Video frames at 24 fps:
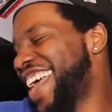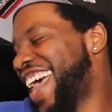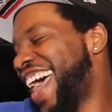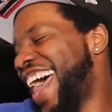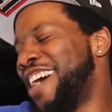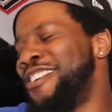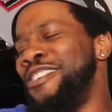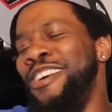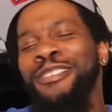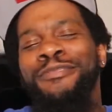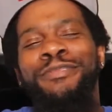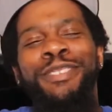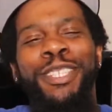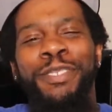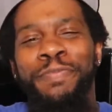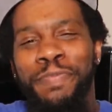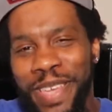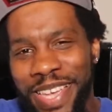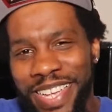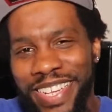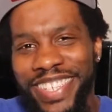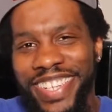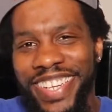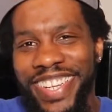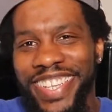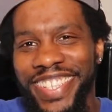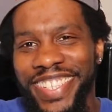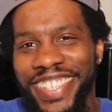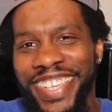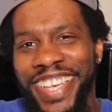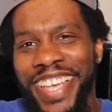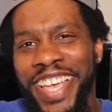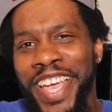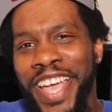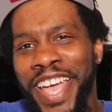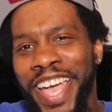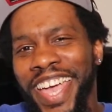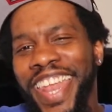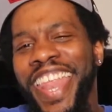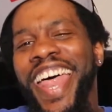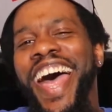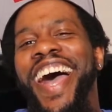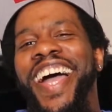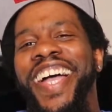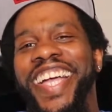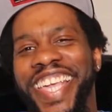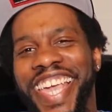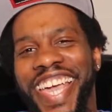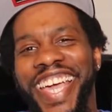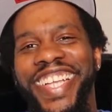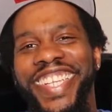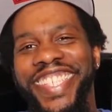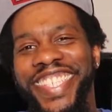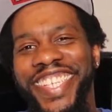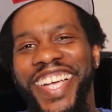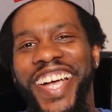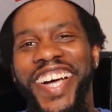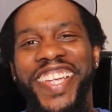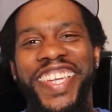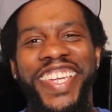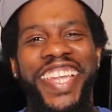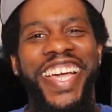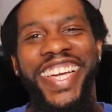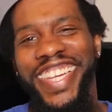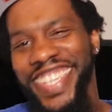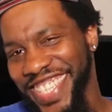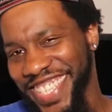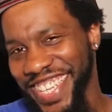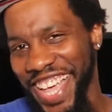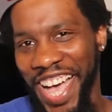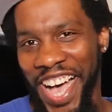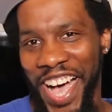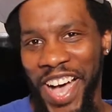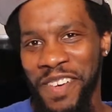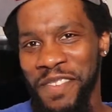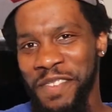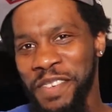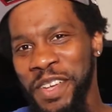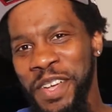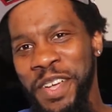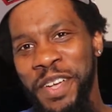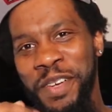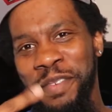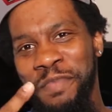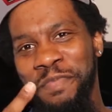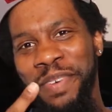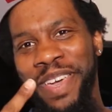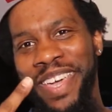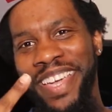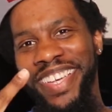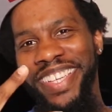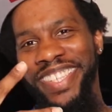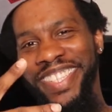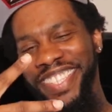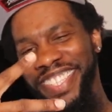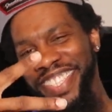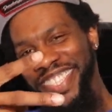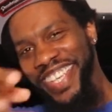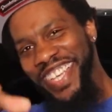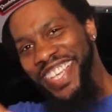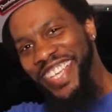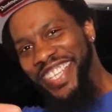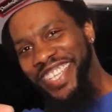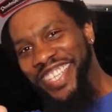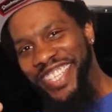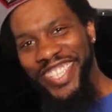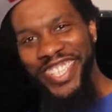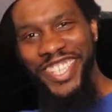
I'm speechless, and I'll catch y'all next time. Peace.